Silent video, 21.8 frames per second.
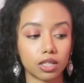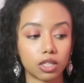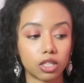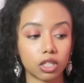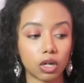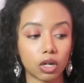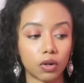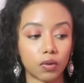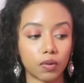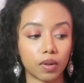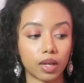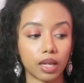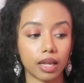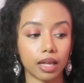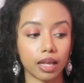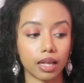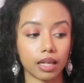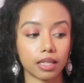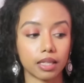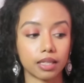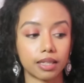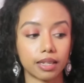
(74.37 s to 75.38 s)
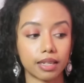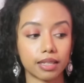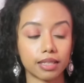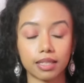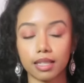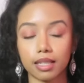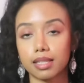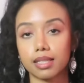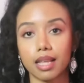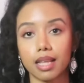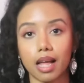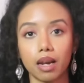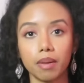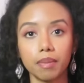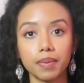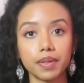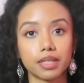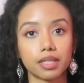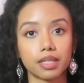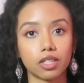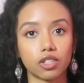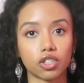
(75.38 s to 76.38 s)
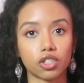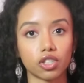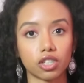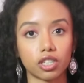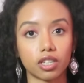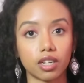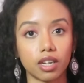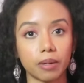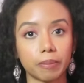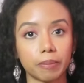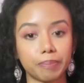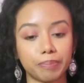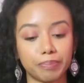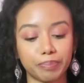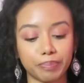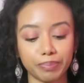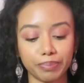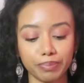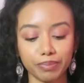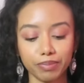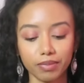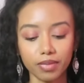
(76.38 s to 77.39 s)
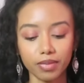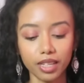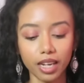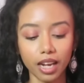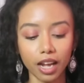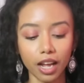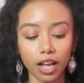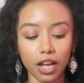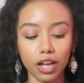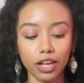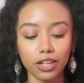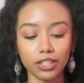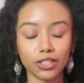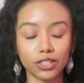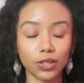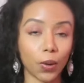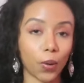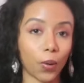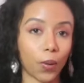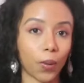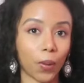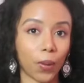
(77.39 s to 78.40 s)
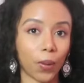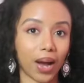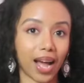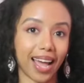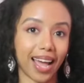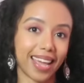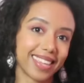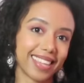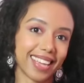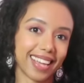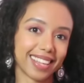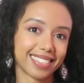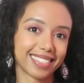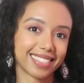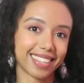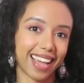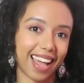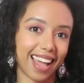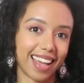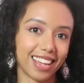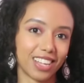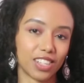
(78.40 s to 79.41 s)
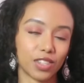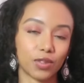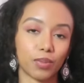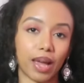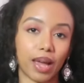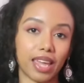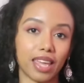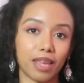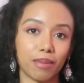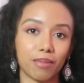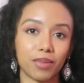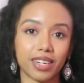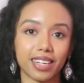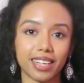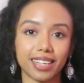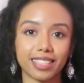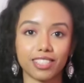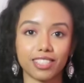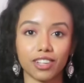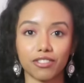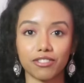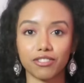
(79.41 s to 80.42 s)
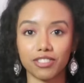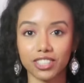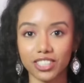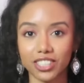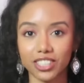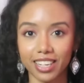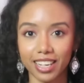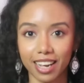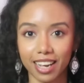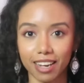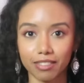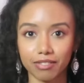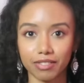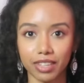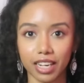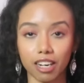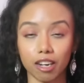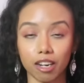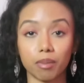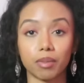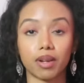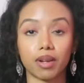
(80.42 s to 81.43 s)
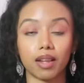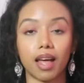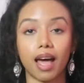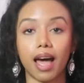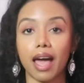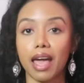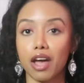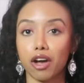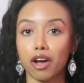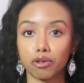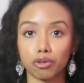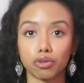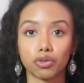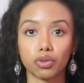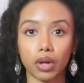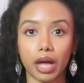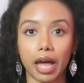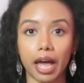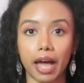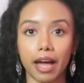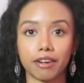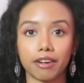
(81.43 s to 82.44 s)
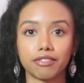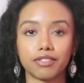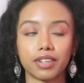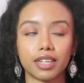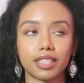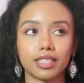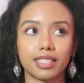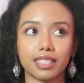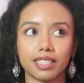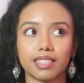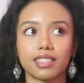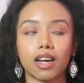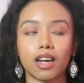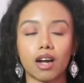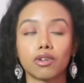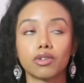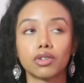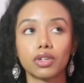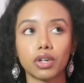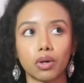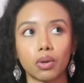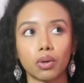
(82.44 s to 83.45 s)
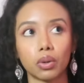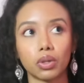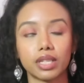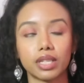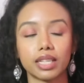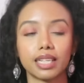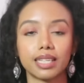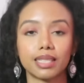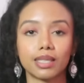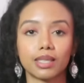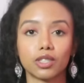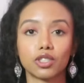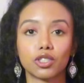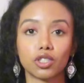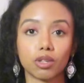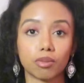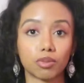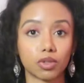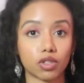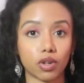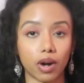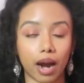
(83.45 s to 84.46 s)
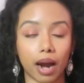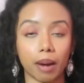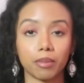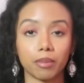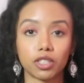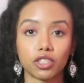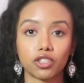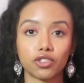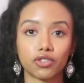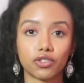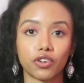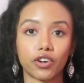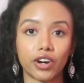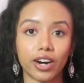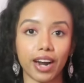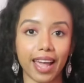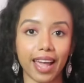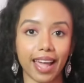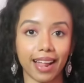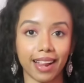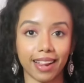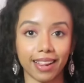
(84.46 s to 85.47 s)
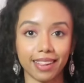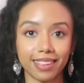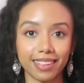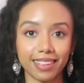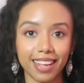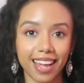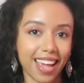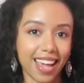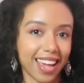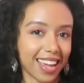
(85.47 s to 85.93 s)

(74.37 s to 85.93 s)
during this celibacy journey. So Yes guys, my ebook is officially available. I also have a discount code. It's subscribers for L.